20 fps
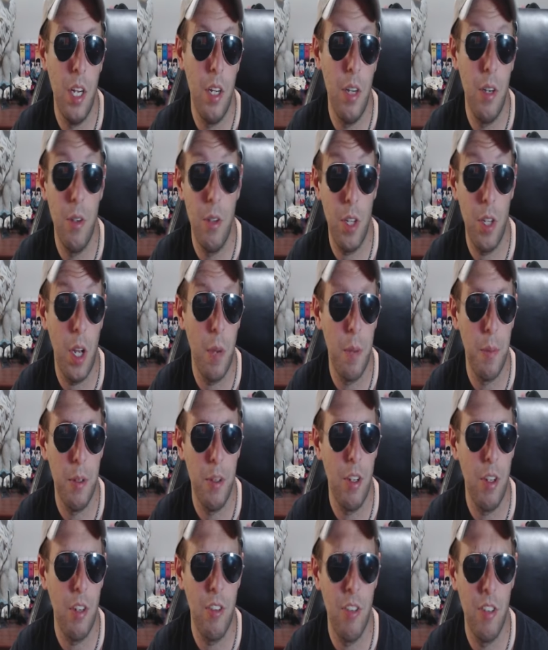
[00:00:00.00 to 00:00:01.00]
or the
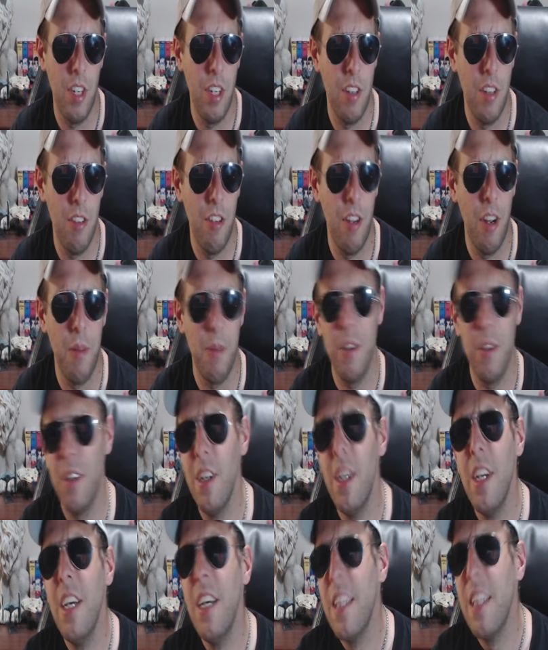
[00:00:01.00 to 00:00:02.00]
comment section of the chapter.
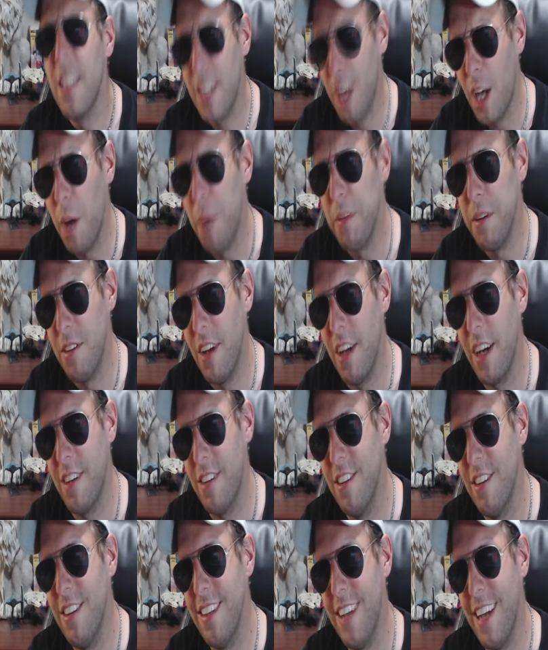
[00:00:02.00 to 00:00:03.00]
The comment
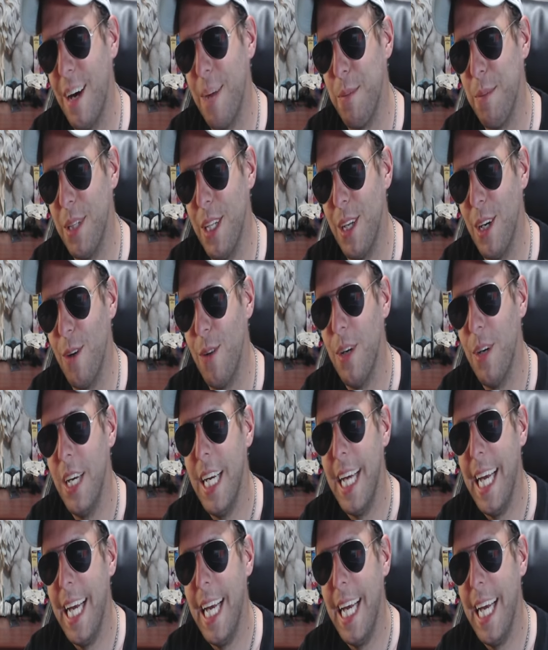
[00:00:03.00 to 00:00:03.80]
section down below.